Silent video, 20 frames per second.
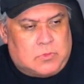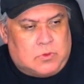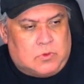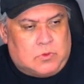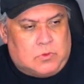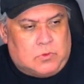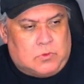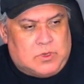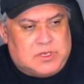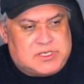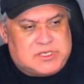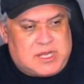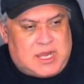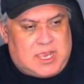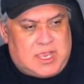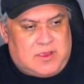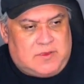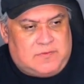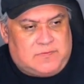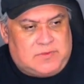which
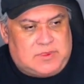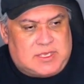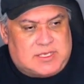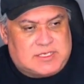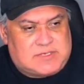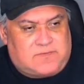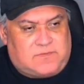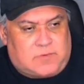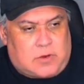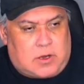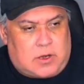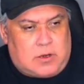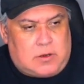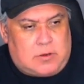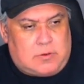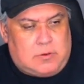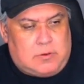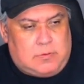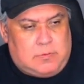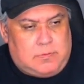have thus
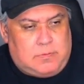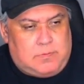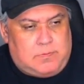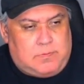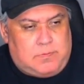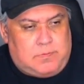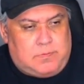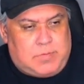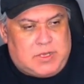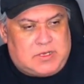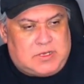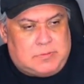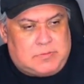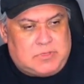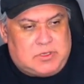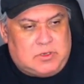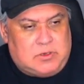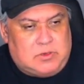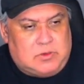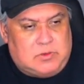far been
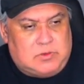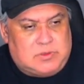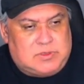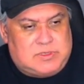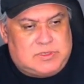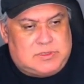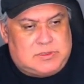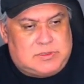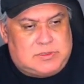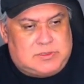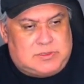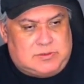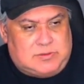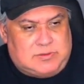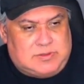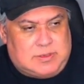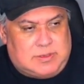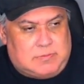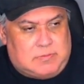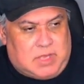immune to
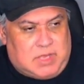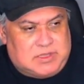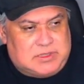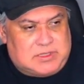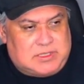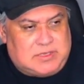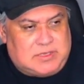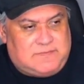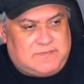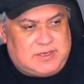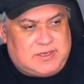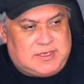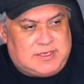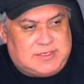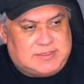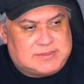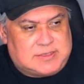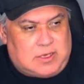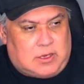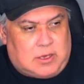the monthly
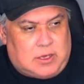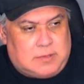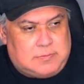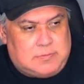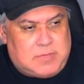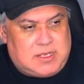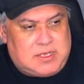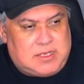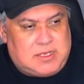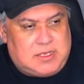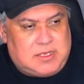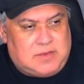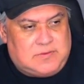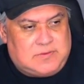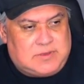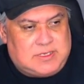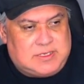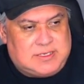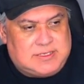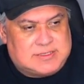fees on many of
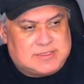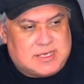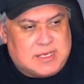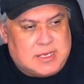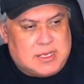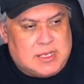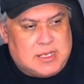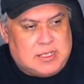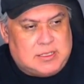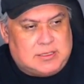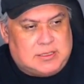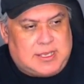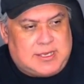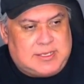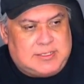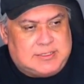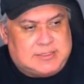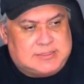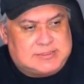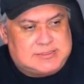these
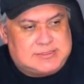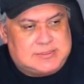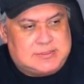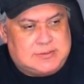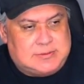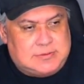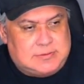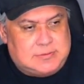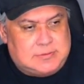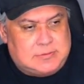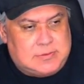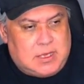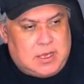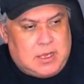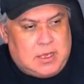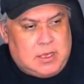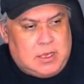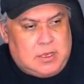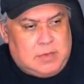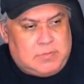latest
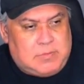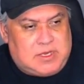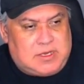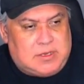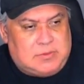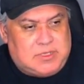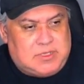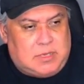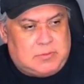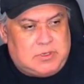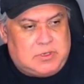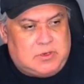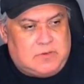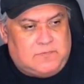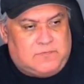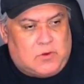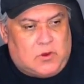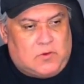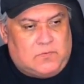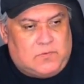BMW,
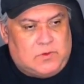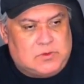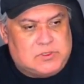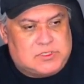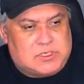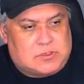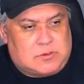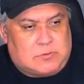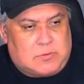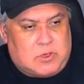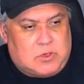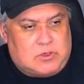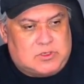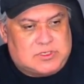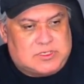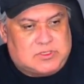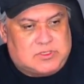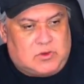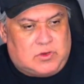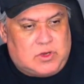Volvo, General Motors,
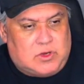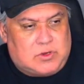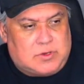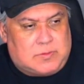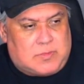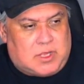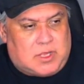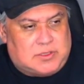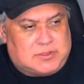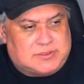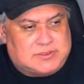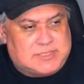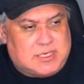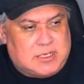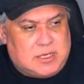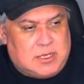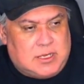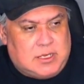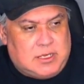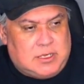and Toyota models.
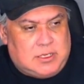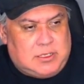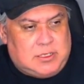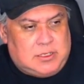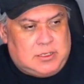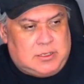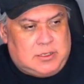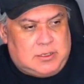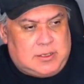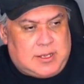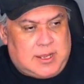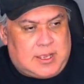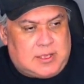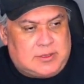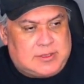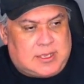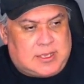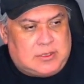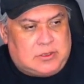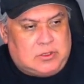Now
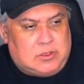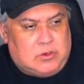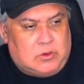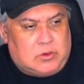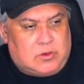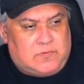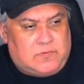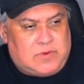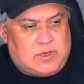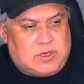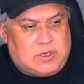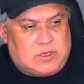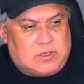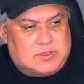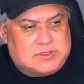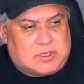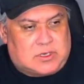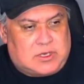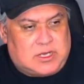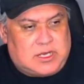that newer
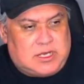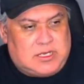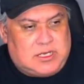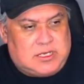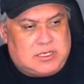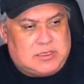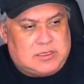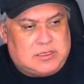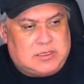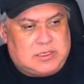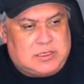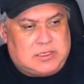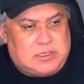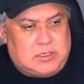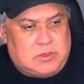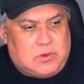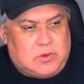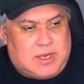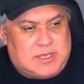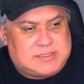vehicles are hitting the
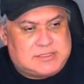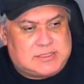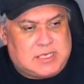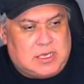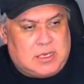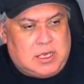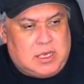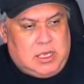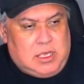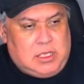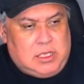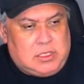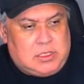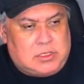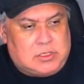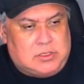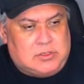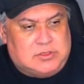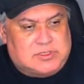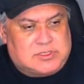U.S.
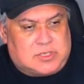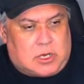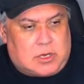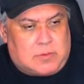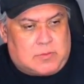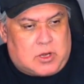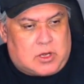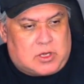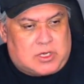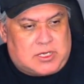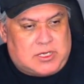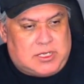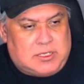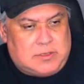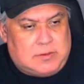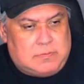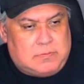used car market,